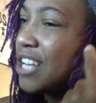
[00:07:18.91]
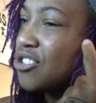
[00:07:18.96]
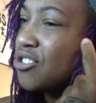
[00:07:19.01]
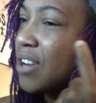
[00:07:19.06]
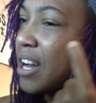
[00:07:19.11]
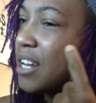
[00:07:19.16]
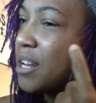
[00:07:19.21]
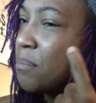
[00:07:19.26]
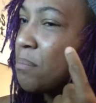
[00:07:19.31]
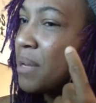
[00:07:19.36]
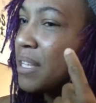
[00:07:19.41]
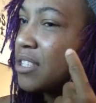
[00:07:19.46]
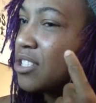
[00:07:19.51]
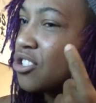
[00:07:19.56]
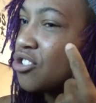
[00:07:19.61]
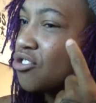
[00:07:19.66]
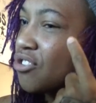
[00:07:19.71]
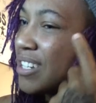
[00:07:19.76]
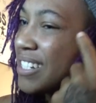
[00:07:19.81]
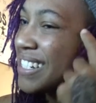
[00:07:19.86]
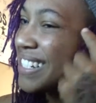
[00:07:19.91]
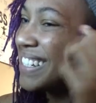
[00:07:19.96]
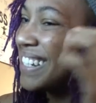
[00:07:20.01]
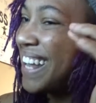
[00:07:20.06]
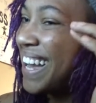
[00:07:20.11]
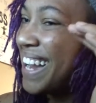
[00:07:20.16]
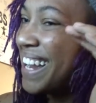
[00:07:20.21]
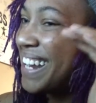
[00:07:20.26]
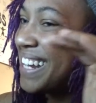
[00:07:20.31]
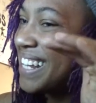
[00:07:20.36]
try to make the stress
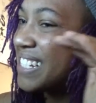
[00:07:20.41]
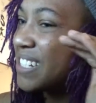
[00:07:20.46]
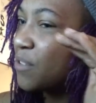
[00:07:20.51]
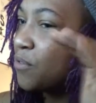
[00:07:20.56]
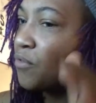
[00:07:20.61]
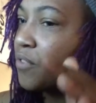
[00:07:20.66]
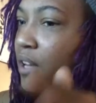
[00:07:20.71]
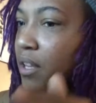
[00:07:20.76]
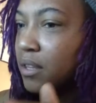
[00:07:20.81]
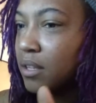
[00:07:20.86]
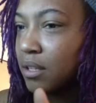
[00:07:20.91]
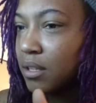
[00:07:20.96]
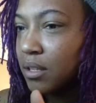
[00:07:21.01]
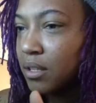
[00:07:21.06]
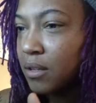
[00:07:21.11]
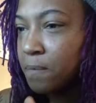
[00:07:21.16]
light as a feather.